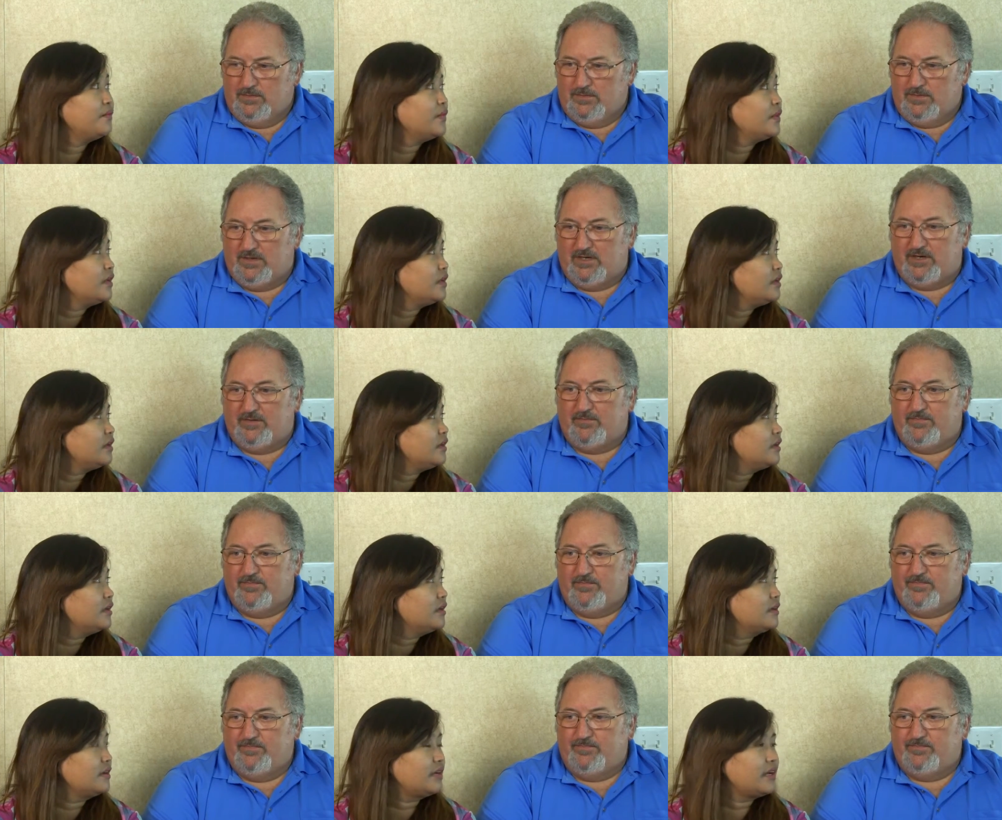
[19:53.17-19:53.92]
Speaker 1: Yeah.
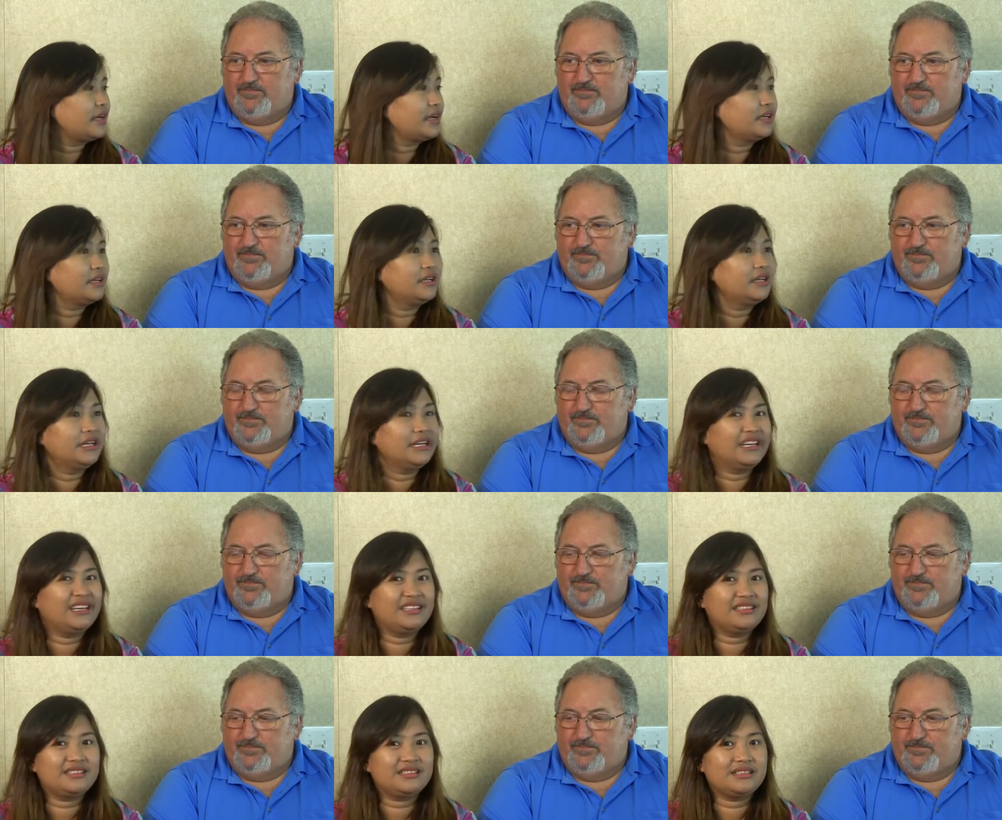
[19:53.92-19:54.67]
Okay.
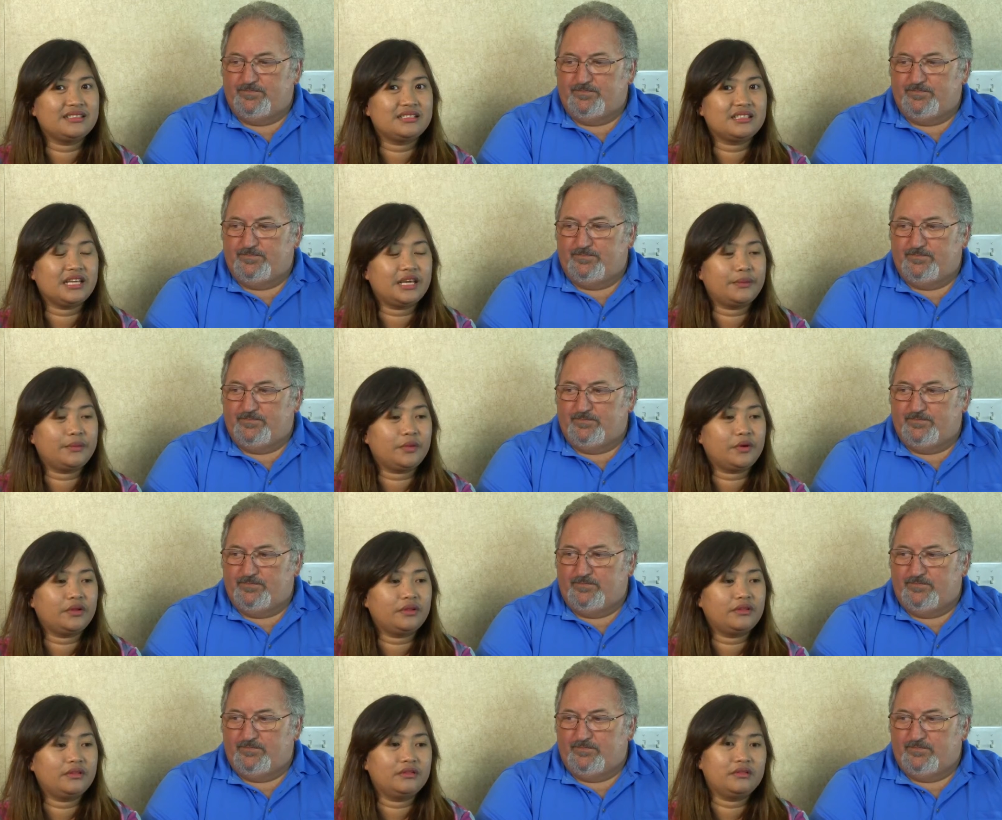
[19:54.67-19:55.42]
It's the same
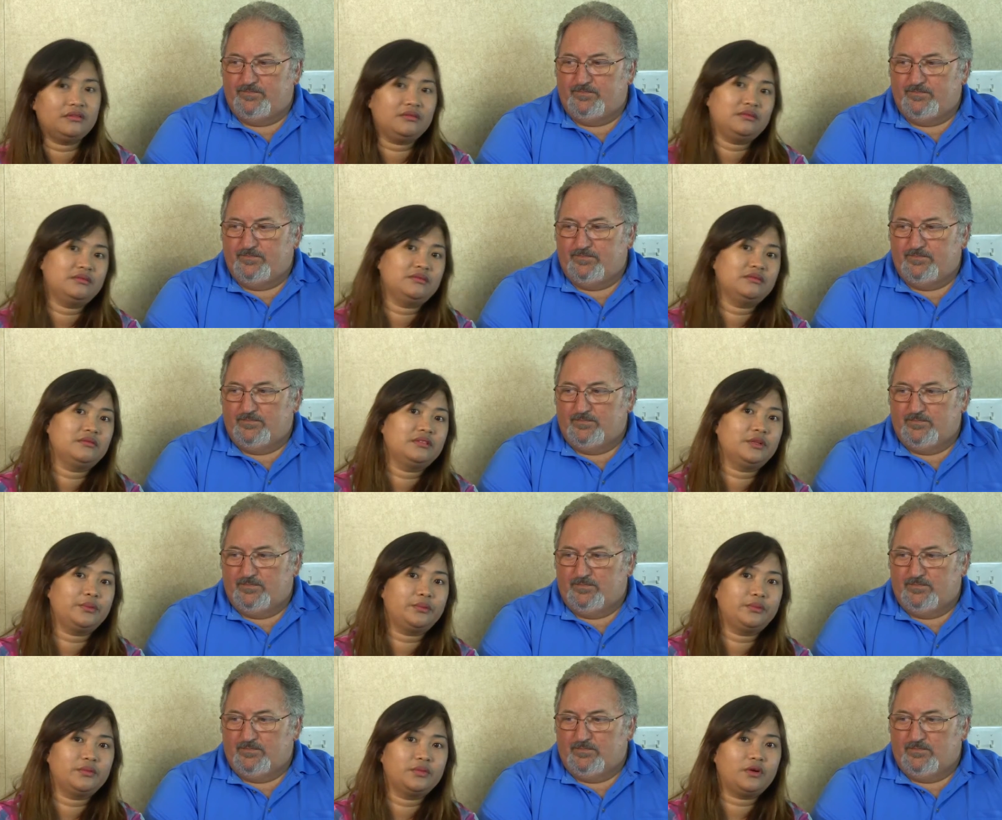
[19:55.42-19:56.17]
on
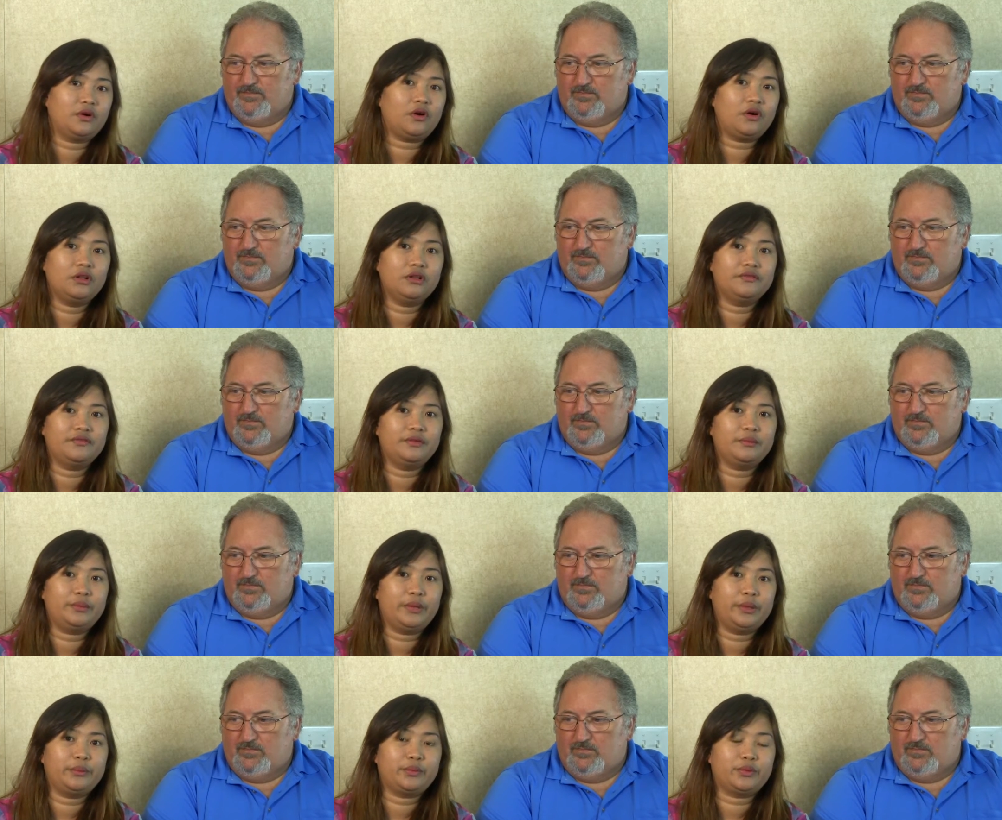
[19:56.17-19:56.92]
the all of the
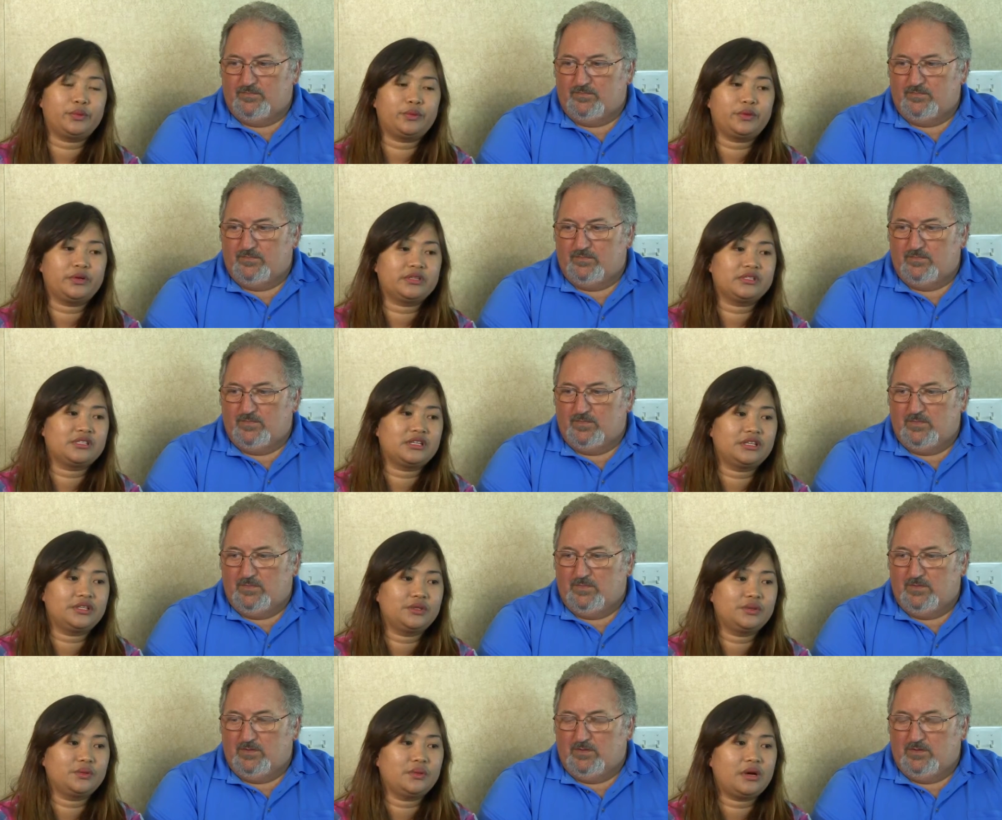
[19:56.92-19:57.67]
paperwork
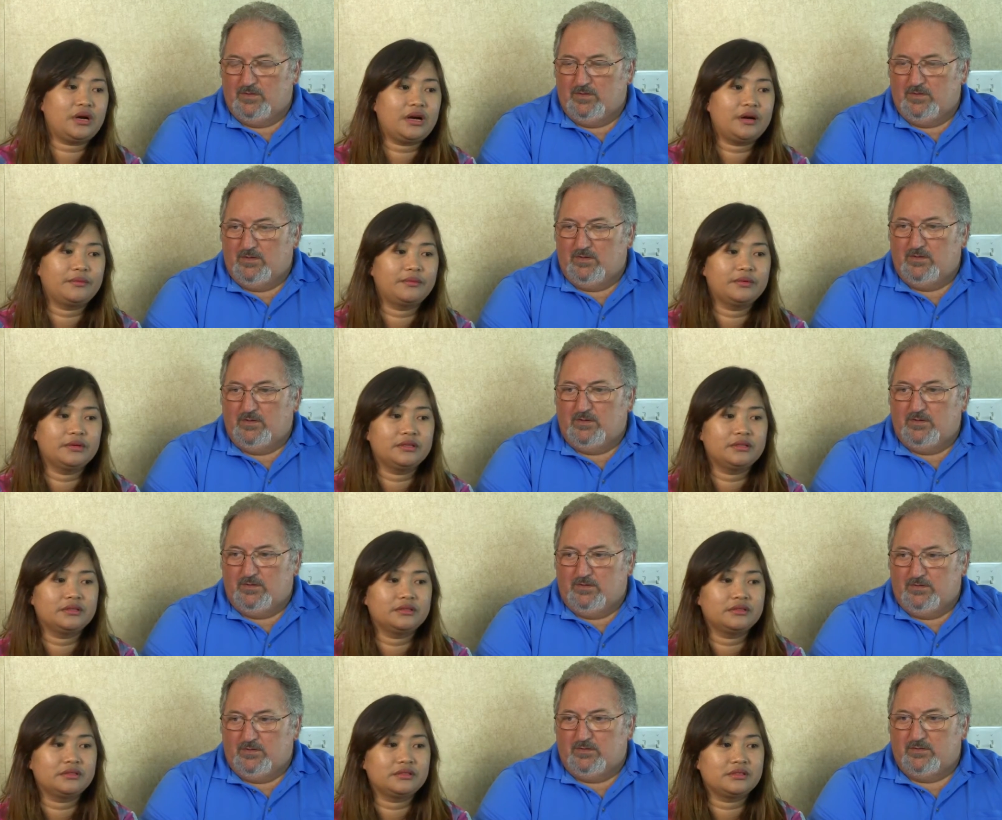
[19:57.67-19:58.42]
that you have.
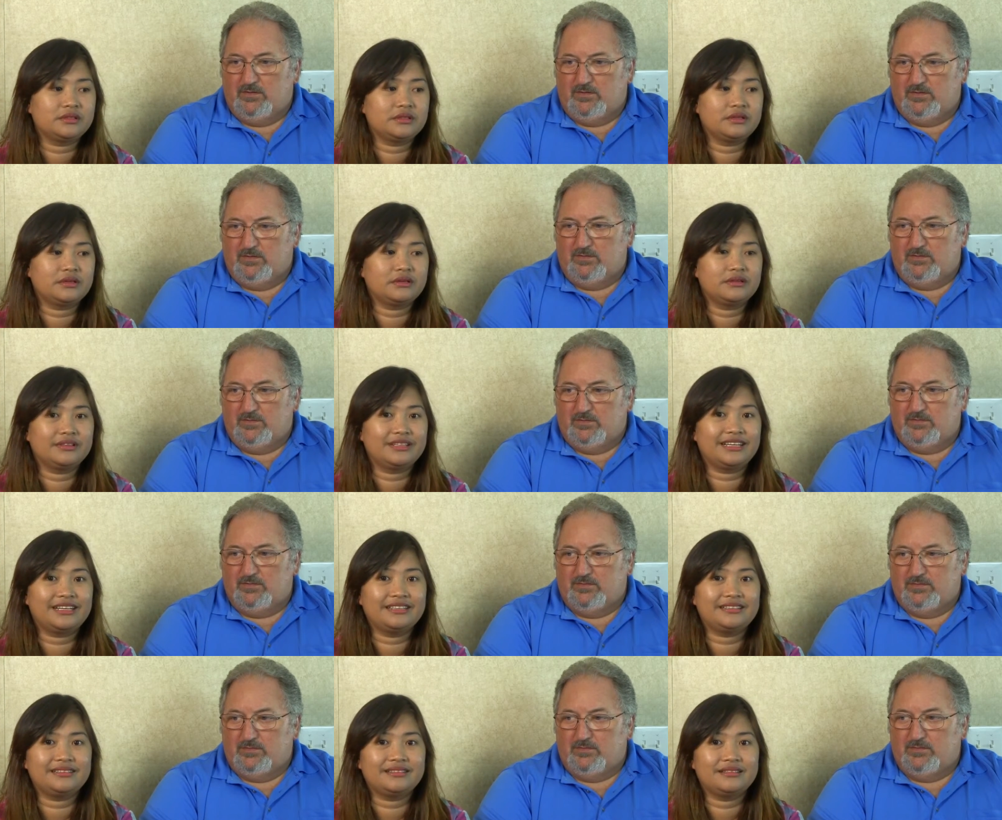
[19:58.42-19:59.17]
So
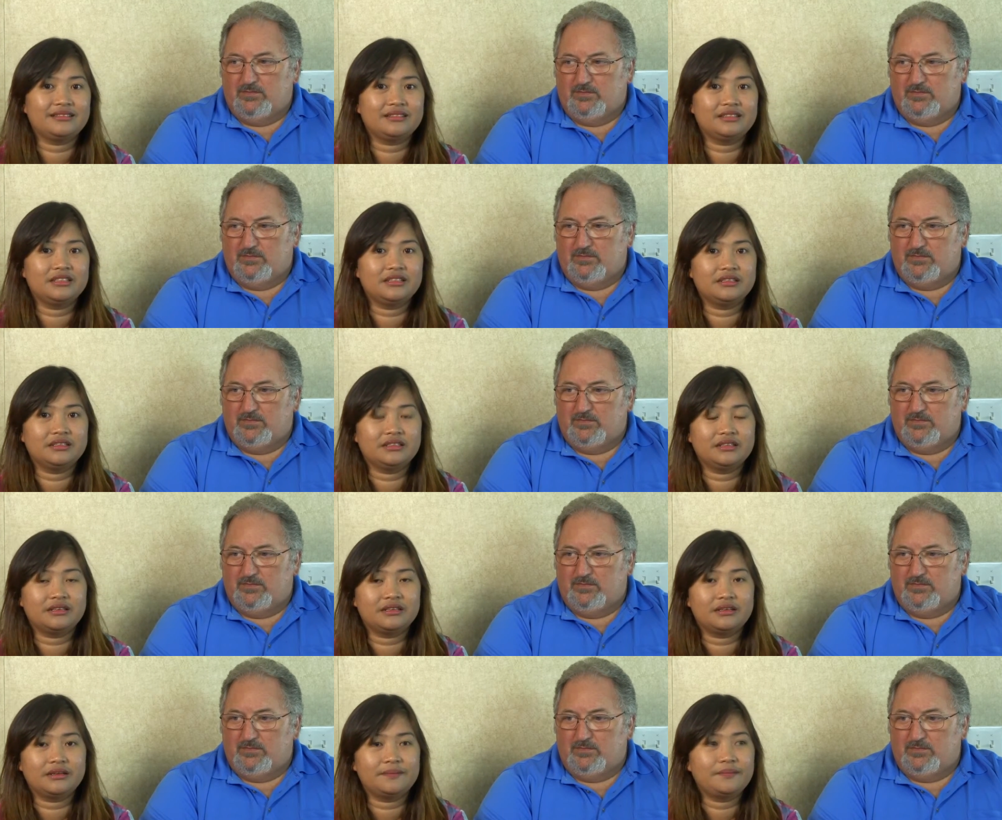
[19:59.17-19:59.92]
that
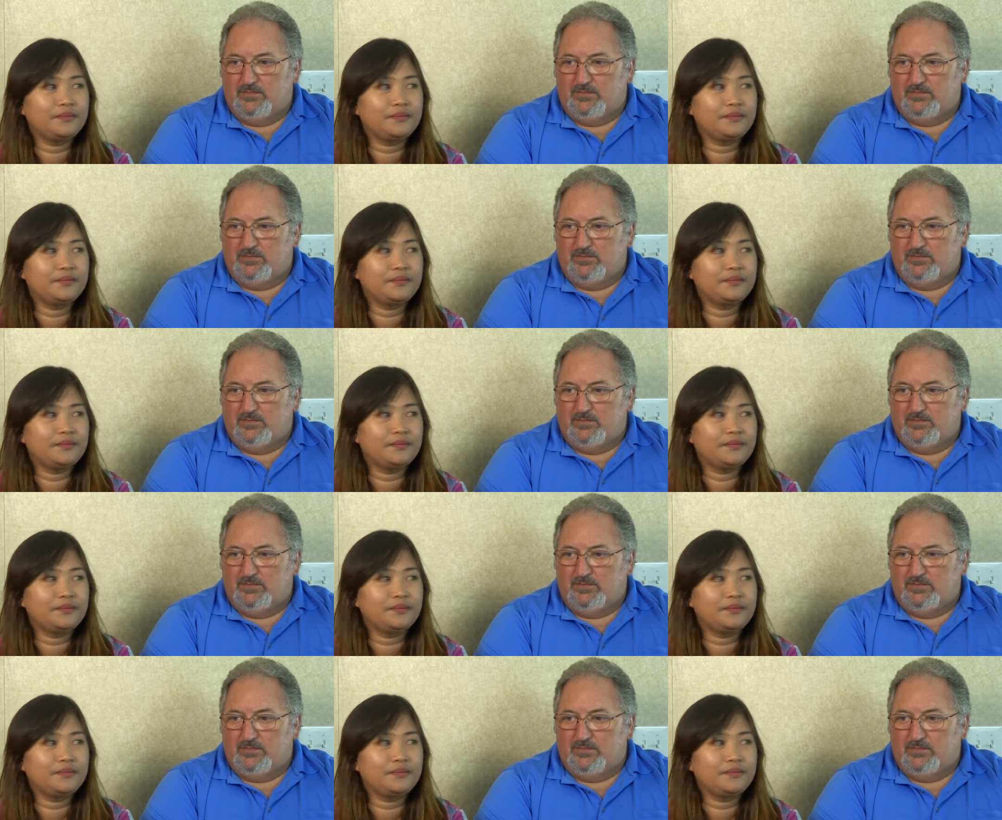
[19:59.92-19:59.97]
the